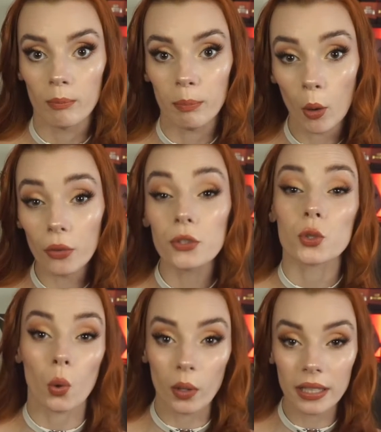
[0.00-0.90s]
Both
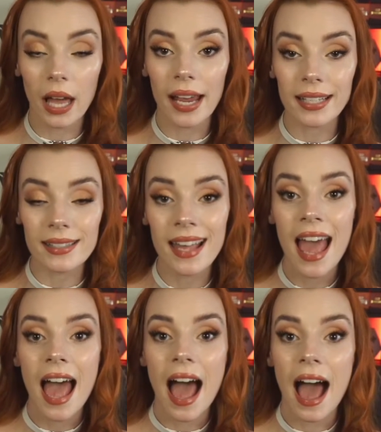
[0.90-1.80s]
storylines
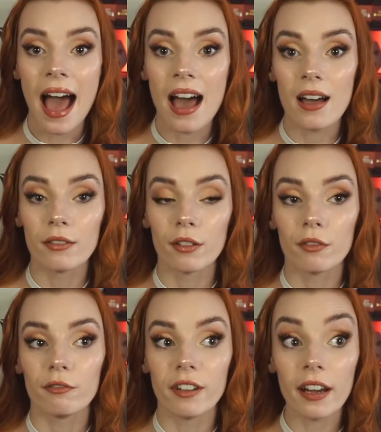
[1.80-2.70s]
have
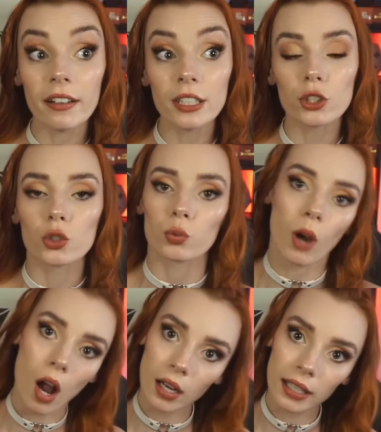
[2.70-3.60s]
very
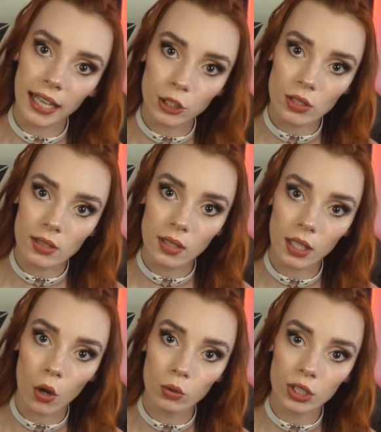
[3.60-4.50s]
strong connections to the
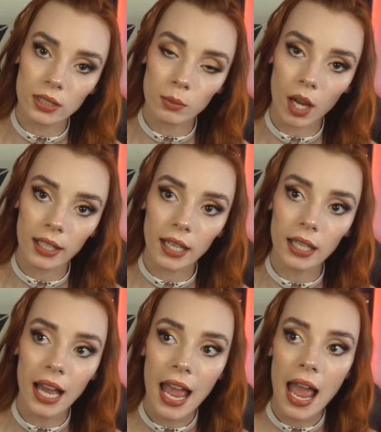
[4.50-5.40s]
OG Subnautica,
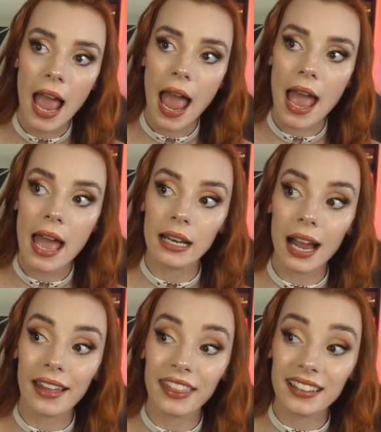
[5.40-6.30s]
and I
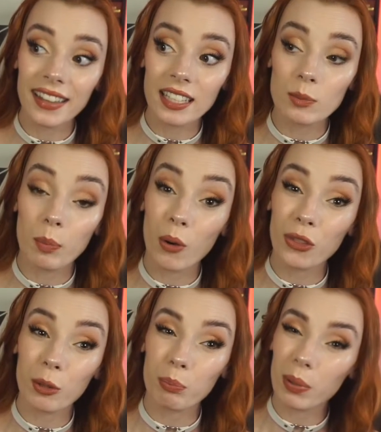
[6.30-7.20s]
think that's both a
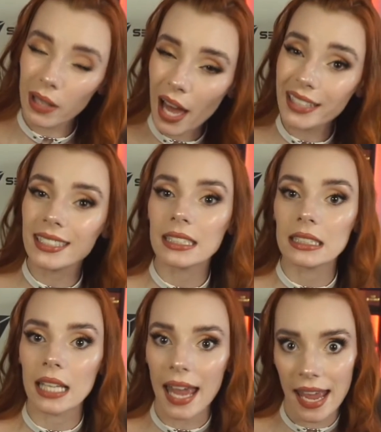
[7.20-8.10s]
plus
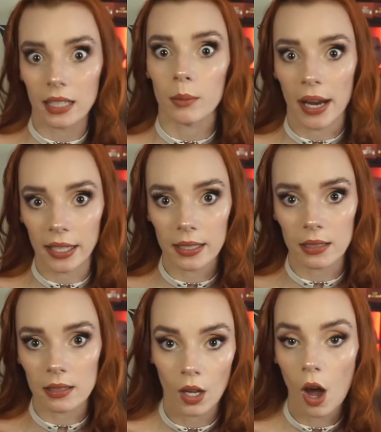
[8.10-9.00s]
and a minus.